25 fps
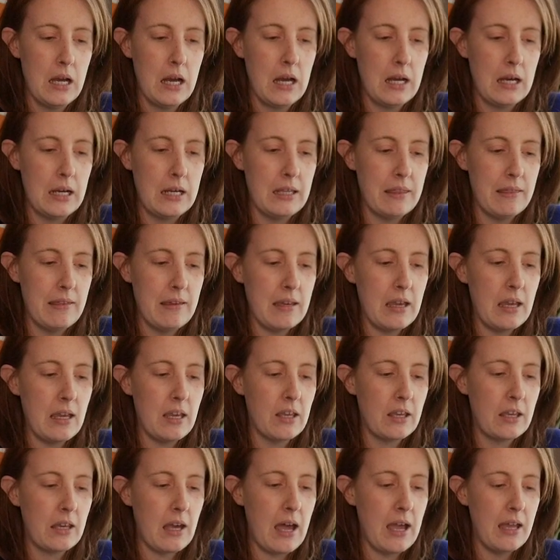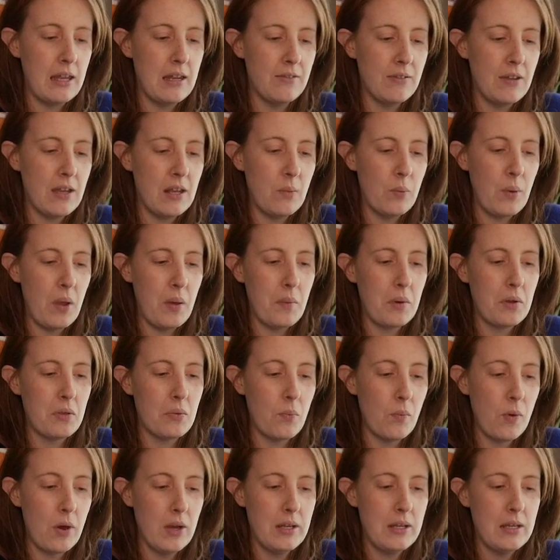I think I could kind of get away with
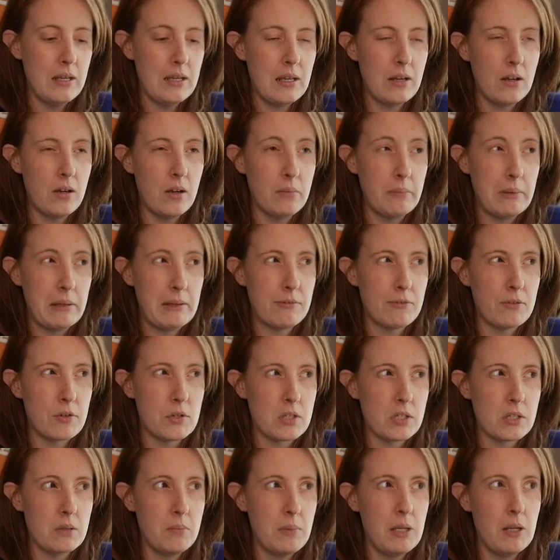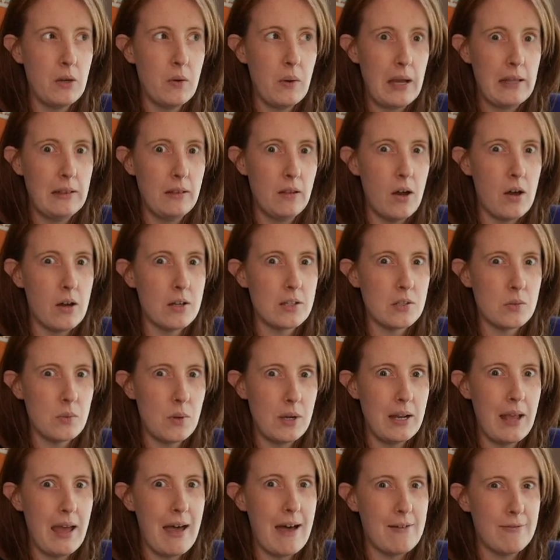one, and on my first Camino I lost
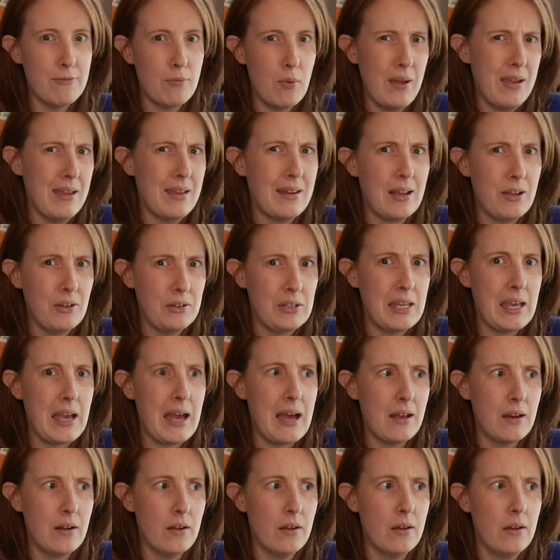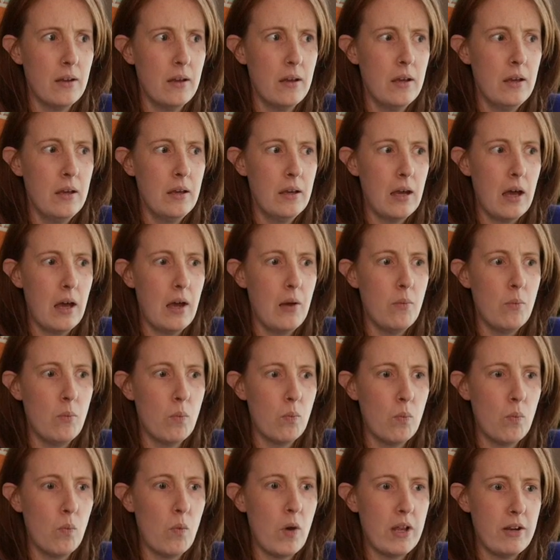one halfway and I only had
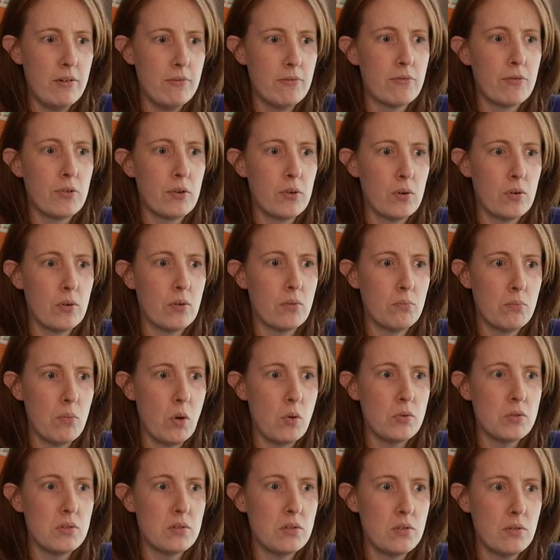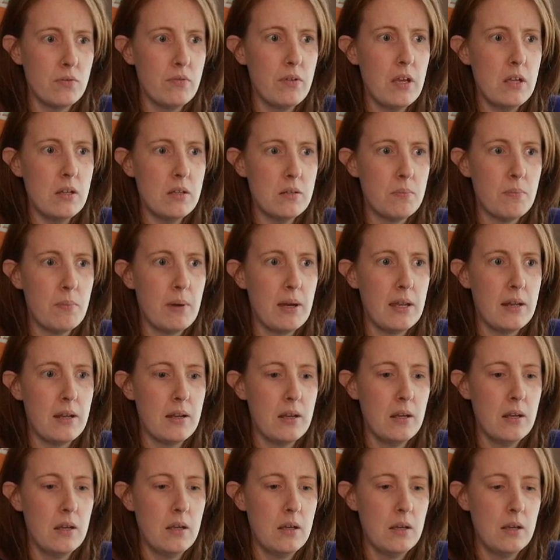one for most of it, but
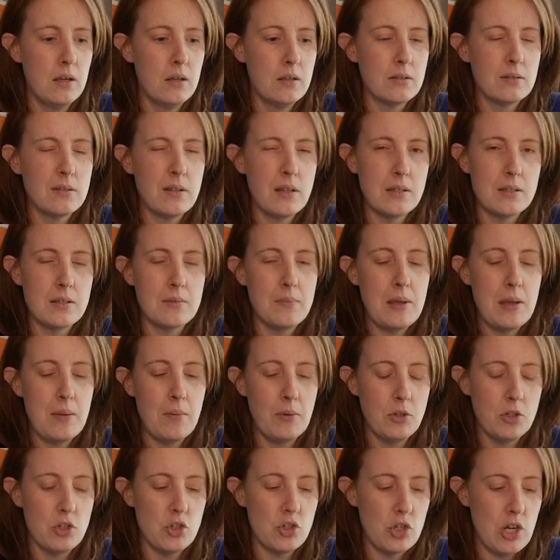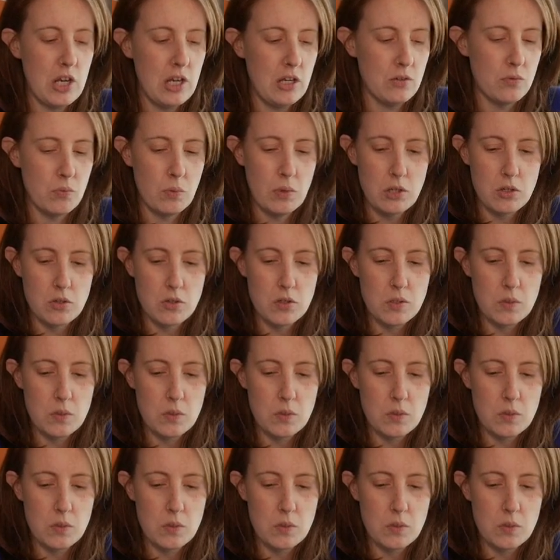it's nice to be able to change when you're